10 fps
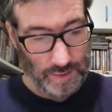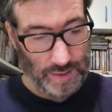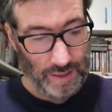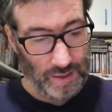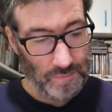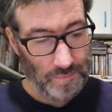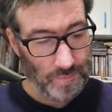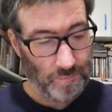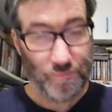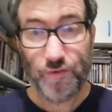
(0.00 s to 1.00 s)

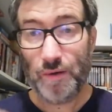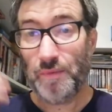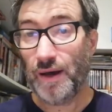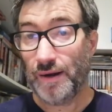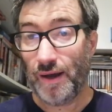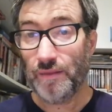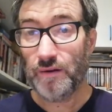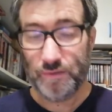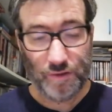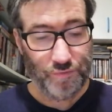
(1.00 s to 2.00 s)
came from
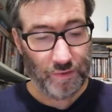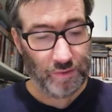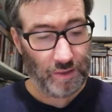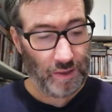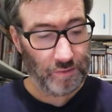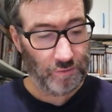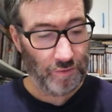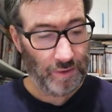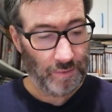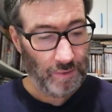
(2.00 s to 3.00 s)
another different
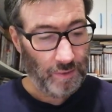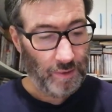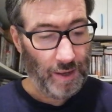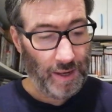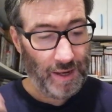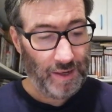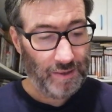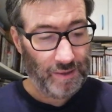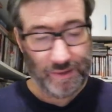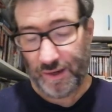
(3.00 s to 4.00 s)
country
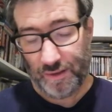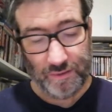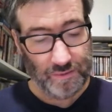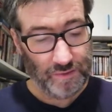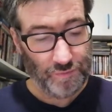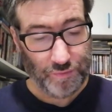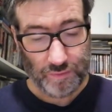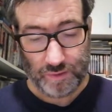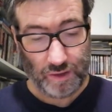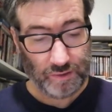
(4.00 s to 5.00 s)
and another
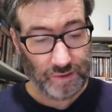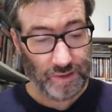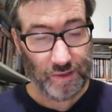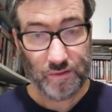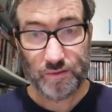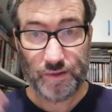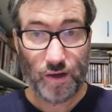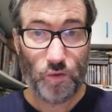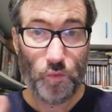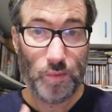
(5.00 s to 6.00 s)
different continent.
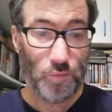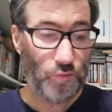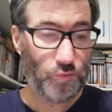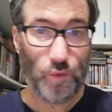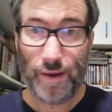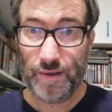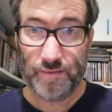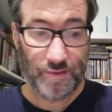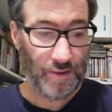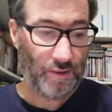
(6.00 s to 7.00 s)
Now we move to
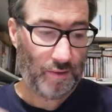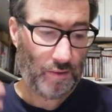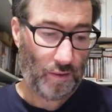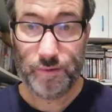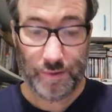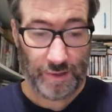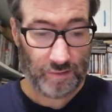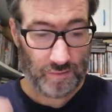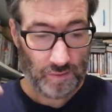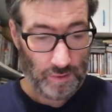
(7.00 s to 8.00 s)
Asia. The
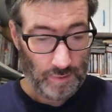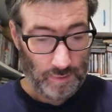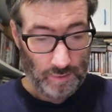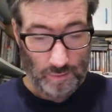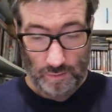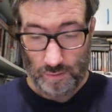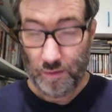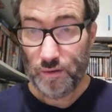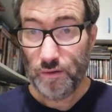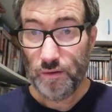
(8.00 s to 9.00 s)
next
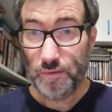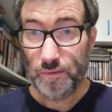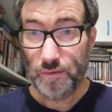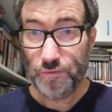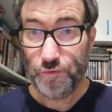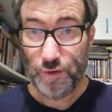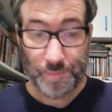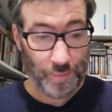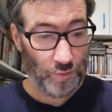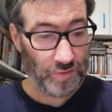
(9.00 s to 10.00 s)
uh,
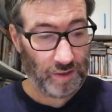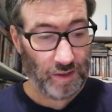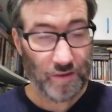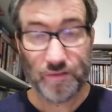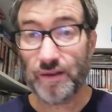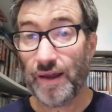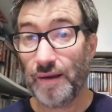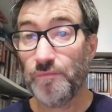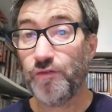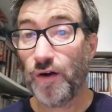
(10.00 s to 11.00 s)
three postcards
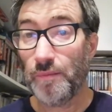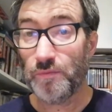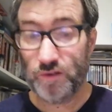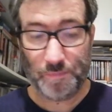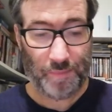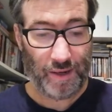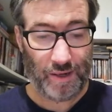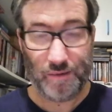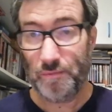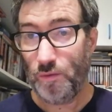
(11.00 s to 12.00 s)
came from
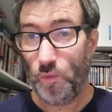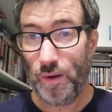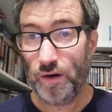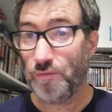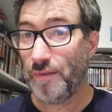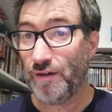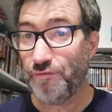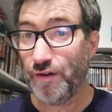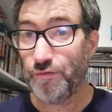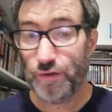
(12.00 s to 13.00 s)
Japan, one of my
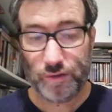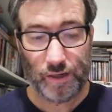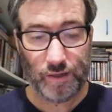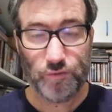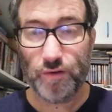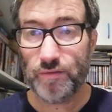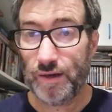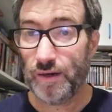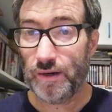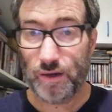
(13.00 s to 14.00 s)
favorite countries
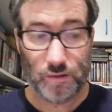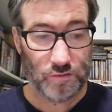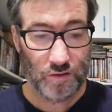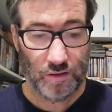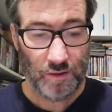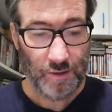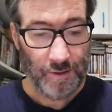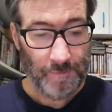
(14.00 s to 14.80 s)
and culture.